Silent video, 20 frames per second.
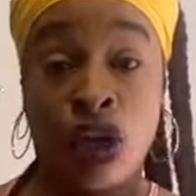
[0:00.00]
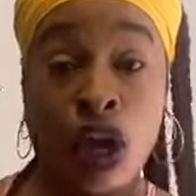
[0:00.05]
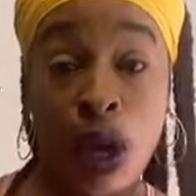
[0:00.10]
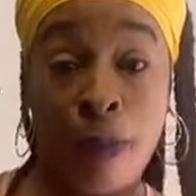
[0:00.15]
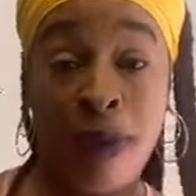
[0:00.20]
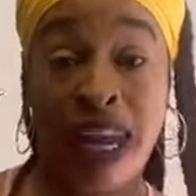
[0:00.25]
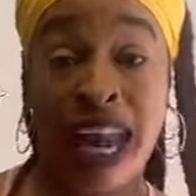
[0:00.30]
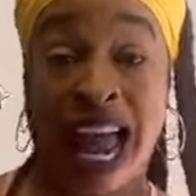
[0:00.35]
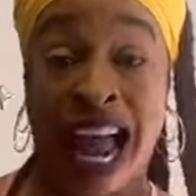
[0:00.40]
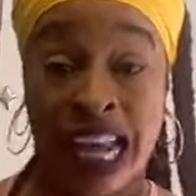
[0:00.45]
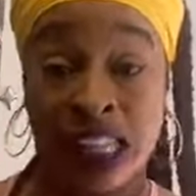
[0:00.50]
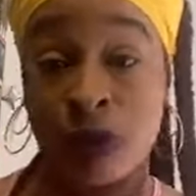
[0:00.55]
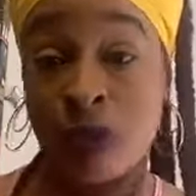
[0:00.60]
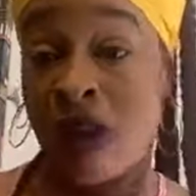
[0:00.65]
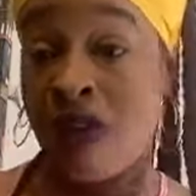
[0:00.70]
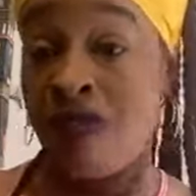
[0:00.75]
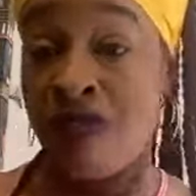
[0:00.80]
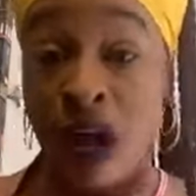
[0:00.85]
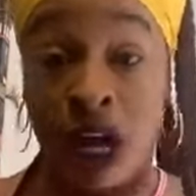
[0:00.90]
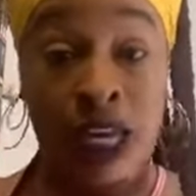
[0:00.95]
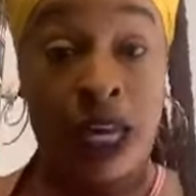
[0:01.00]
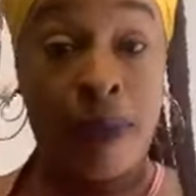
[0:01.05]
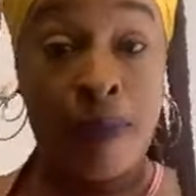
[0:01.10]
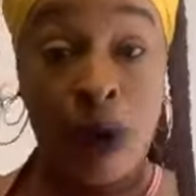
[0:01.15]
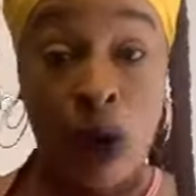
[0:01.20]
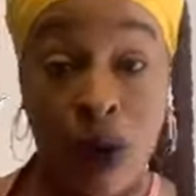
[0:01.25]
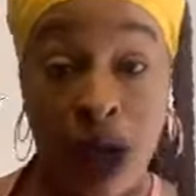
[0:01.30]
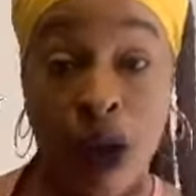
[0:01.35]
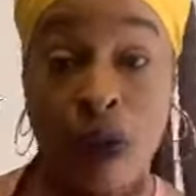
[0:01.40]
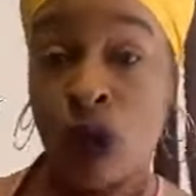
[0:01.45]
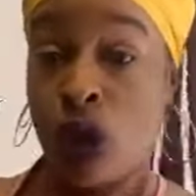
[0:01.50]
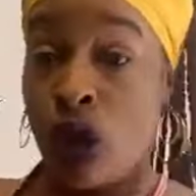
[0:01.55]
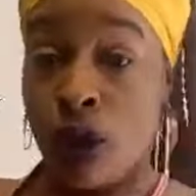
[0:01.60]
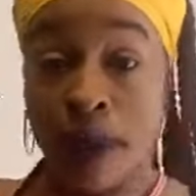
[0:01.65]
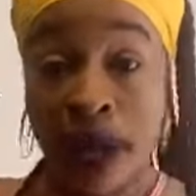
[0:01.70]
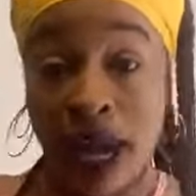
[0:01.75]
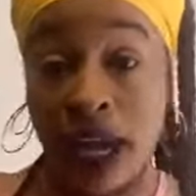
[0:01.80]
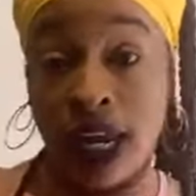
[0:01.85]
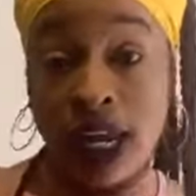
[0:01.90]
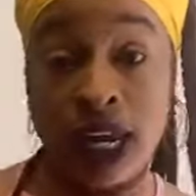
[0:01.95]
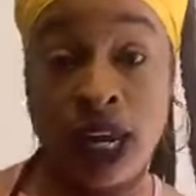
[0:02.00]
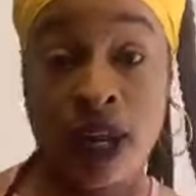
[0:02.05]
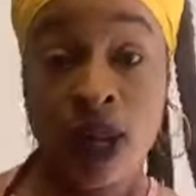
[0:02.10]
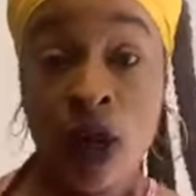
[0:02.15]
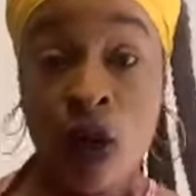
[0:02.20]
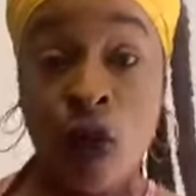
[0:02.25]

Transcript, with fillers: You can beat Aspen fucking Blue. What you can beat?